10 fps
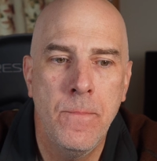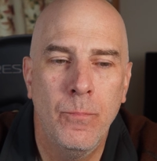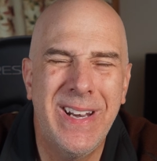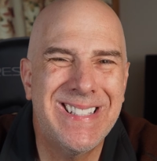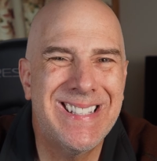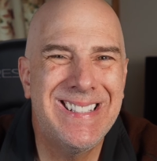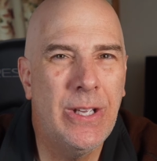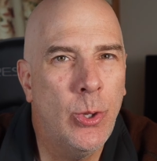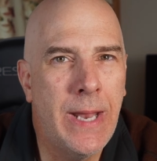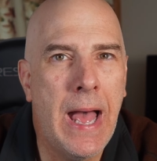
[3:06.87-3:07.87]
But it's
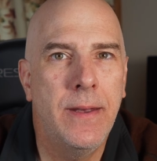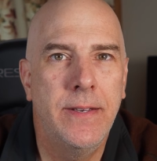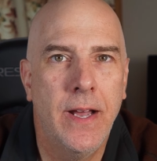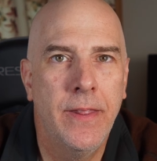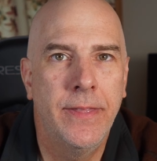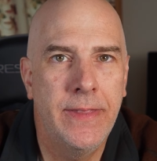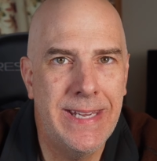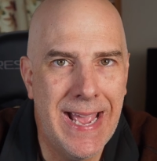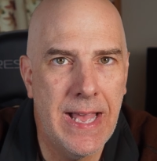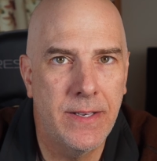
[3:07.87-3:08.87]
still not done
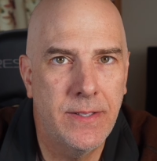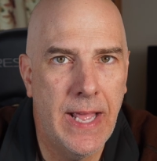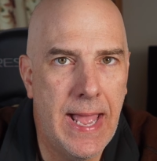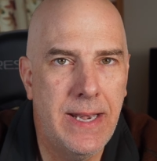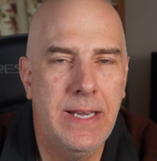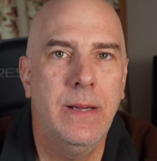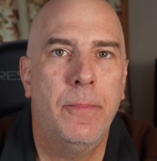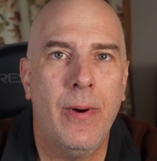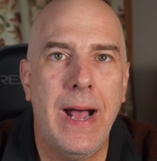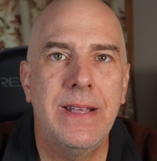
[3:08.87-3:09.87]
yet. The editing
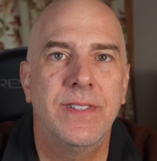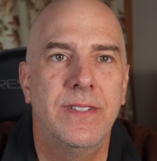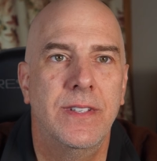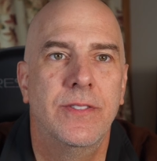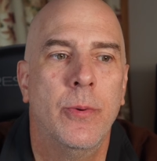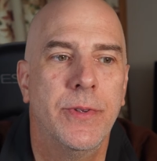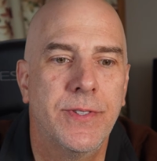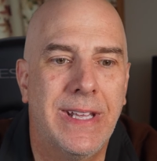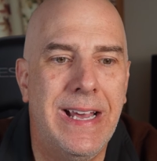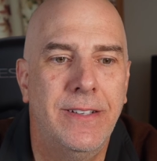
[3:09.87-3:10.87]
process is
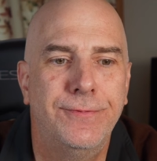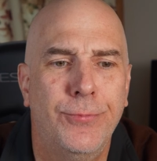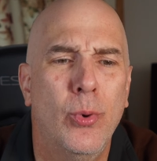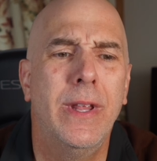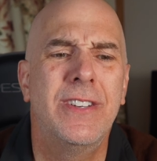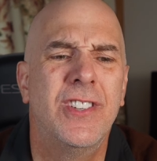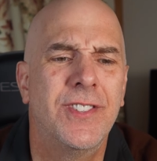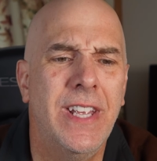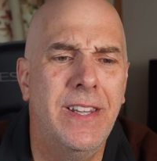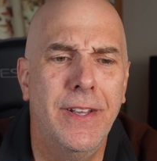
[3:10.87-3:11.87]
almost kind of, or I should
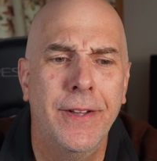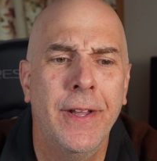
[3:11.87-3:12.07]
say the